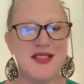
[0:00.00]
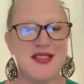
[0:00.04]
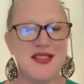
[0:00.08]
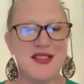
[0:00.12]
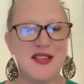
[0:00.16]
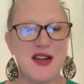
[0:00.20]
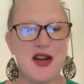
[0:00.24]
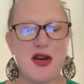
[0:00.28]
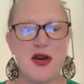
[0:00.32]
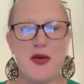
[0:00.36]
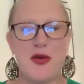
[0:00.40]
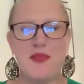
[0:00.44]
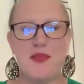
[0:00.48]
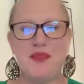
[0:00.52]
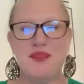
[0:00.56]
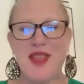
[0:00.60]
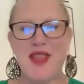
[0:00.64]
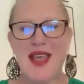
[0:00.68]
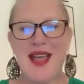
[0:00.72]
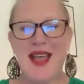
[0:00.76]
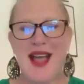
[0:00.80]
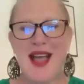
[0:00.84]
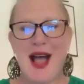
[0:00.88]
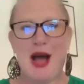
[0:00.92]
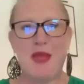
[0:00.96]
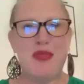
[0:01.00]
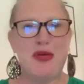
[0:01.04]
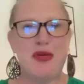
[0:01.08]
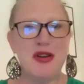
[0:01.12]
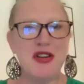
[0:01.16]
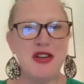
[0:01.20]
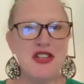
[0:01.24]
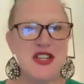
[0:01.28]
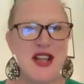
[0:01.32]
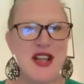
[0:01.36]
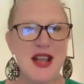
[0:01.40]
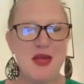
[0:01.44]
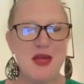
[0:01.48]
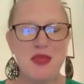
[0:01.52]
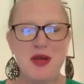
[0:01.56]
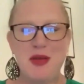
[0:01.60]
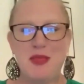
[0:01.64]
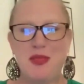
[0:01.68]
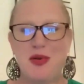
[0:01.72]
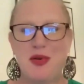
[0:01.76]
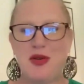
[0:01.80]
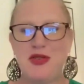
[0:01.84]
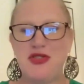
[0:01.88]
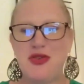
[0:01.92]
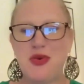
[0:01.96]
So appreciate
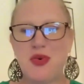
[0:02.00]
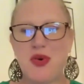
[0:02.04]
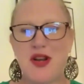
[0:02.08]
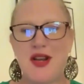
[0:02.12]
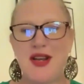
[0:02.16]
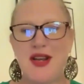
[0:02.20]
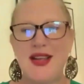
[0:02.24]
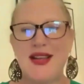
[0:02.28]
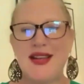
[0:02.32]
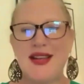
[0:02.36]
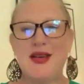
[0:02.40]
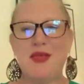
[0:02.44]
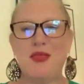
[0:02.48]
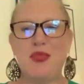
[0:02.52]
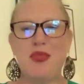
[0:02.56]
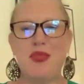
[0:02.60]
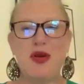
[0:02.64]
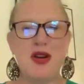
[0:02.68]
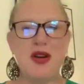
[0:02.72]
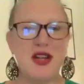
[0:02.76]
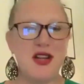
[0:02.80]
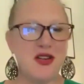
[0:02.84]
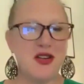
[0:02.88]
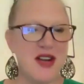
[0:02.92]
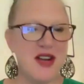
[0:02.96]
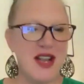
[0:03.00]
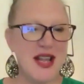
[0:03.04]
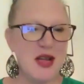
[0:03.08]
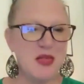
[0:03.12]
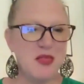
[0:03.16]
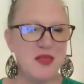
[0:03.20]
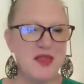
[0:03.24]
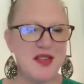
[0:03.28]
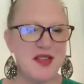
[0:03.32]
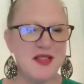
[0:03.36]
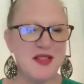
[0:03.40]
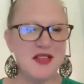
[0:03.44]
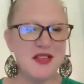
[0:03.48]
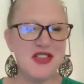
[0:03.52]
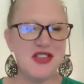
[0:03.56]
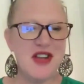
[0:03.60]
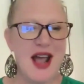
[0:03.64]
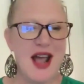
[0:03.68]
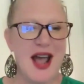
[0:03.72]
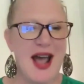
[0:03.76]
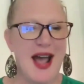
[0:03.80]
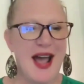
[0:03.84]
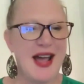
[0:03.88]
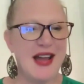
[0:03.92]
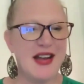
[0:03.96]
people joining, putting your names in the
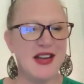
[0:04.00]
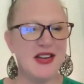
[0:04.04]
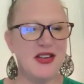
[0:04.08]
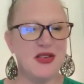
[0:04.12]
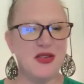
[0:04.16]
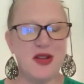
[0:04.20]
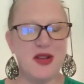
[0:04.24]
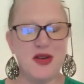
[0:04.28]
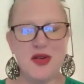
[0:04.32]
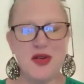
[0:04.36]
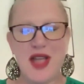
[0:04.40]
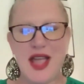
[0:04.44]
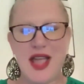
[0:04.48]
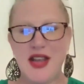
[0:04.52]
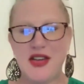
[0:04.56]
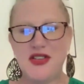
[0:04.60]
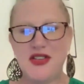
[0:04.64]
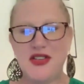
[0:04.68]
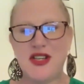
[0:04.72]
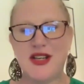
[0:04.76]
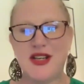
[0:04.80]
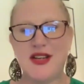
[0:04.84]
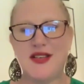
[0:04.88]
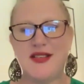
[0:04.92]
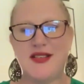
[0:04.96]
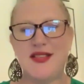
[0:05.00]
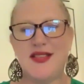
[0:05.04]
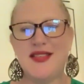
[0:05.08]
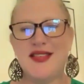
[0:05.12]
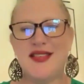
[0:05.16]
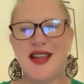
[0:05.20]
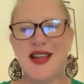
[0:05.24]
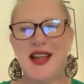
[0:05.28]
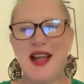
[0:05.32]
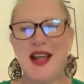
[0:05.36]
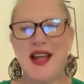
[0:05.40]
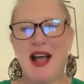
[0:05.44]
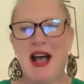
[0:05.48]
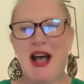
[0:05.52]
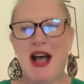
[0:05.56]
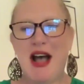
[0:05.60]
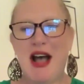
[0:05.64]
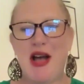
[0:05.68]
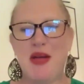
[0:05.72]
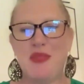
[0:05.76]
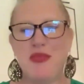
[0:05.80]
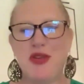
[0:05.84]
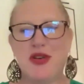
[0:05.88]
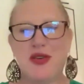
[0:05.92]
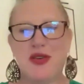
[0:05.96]
chat, your locations,
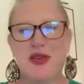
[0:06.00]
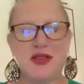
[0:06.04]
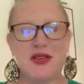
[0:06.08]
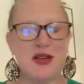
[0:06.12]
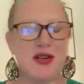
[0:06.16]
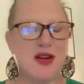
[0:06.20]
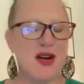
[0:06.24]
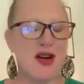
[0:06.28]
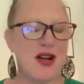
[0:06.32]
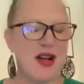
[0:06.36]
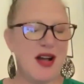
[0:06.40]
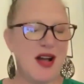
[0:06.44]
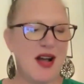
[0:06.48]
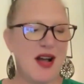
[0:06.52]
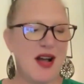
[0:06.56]
your